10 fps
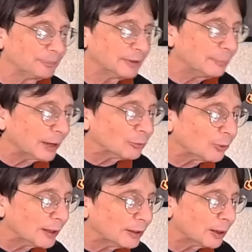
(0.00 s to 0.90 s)
He might
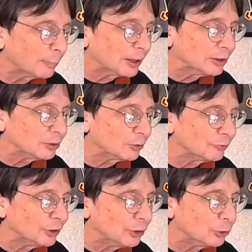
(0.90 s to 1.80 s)
write it up on here if
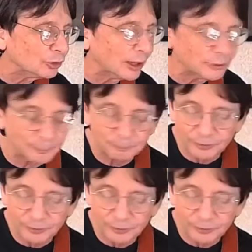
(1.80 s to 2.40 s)
he knows yet.